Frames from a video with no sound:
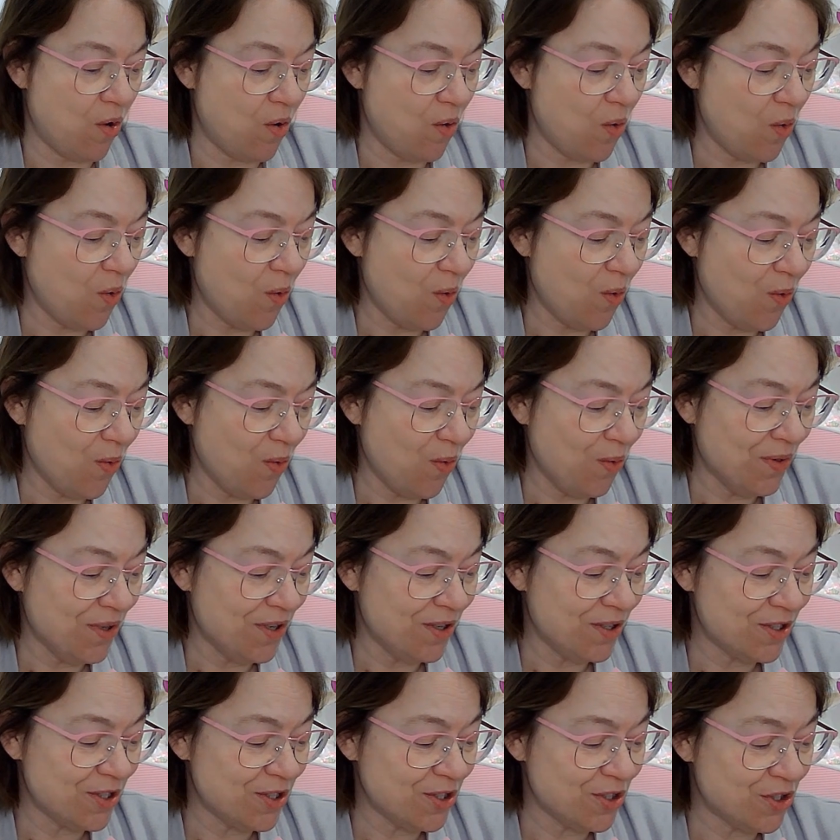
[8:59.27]
oh,
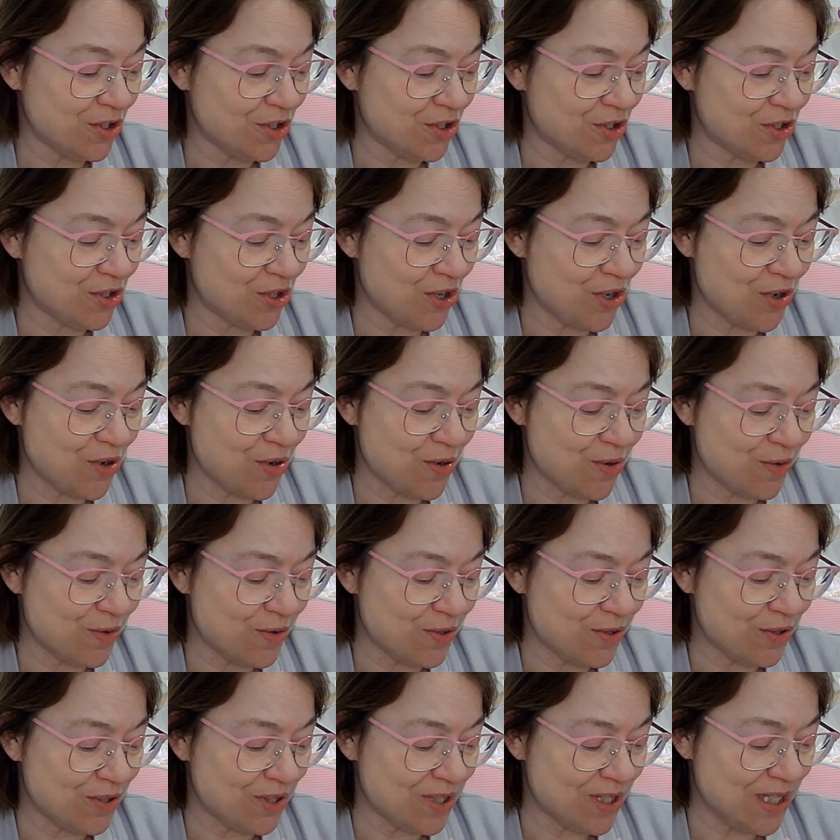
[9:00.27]
they're so
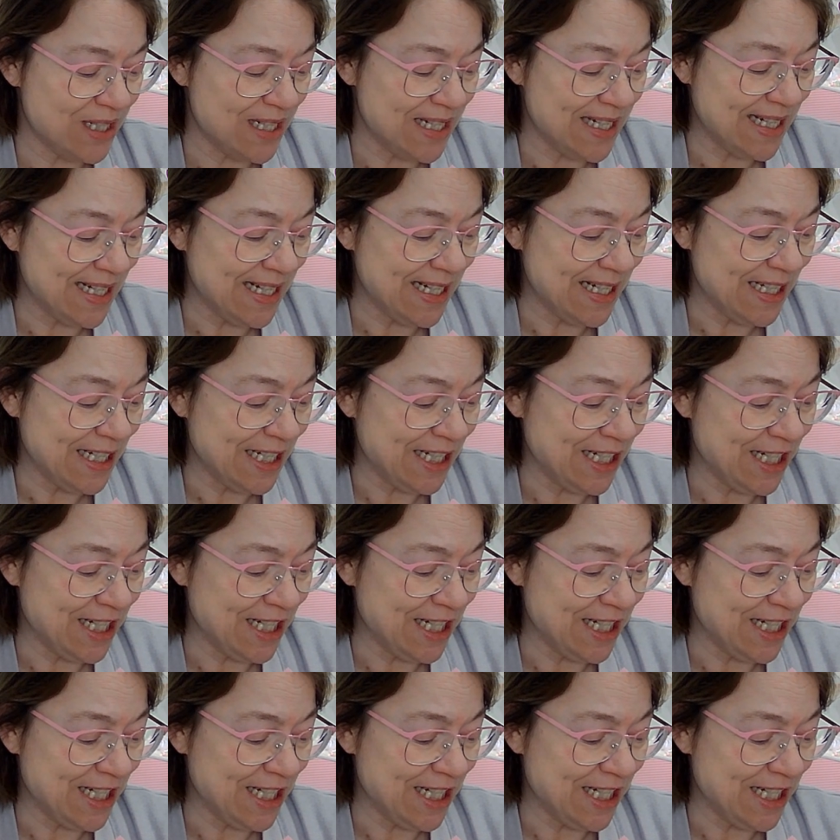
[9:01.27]
stinking